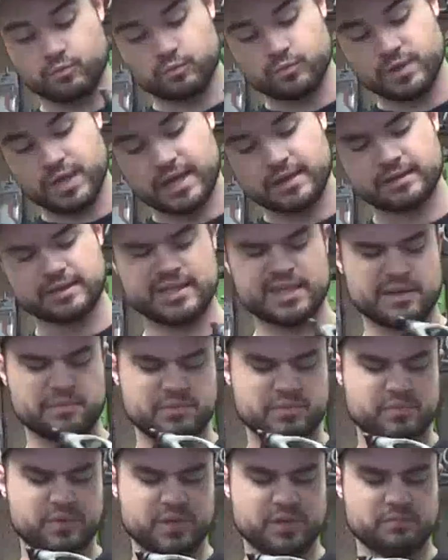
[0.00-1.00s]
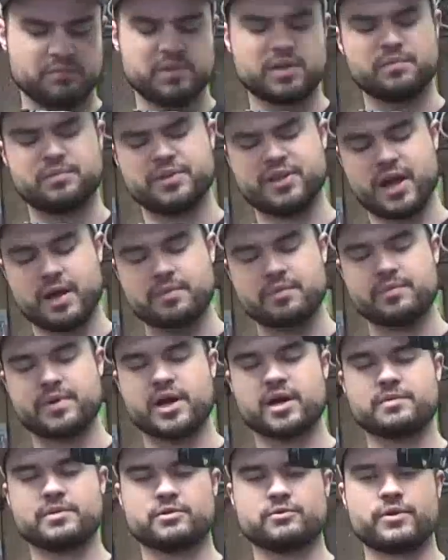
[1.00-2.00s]
not limbs, but the top and
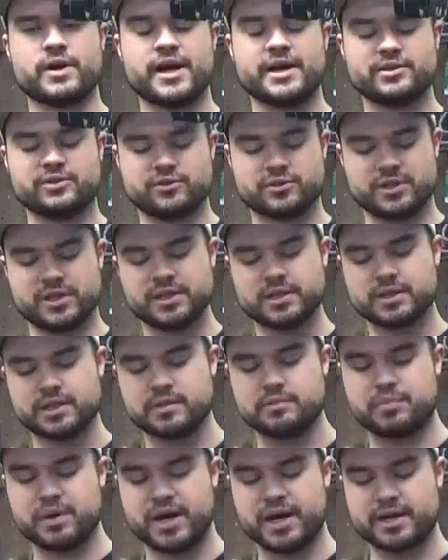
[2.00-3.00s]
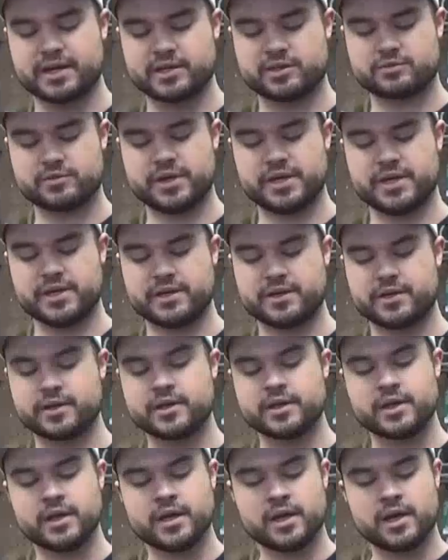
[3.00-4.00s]
bottom of the risers and the limb pockets right here
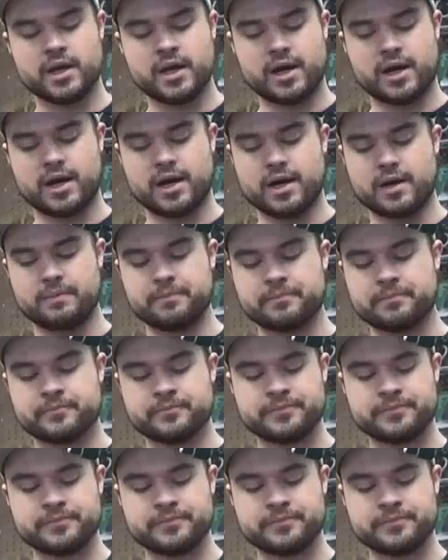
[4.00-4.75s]
that